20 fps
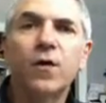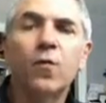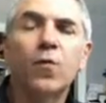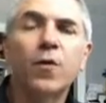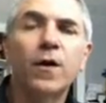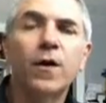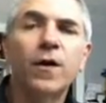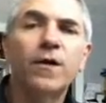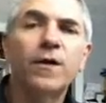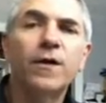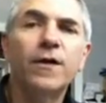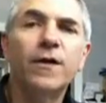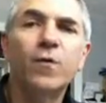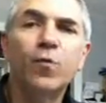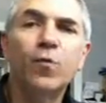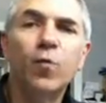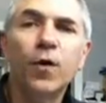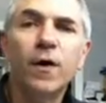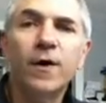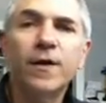where
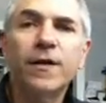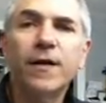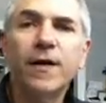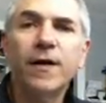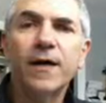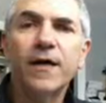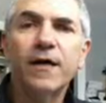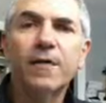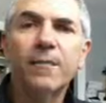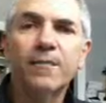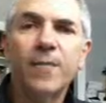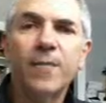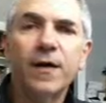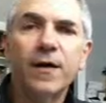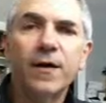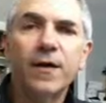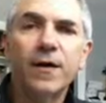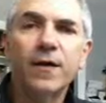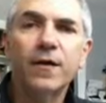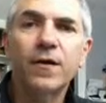in one I
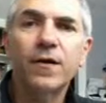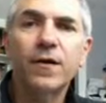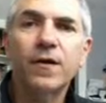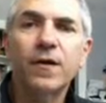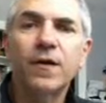compare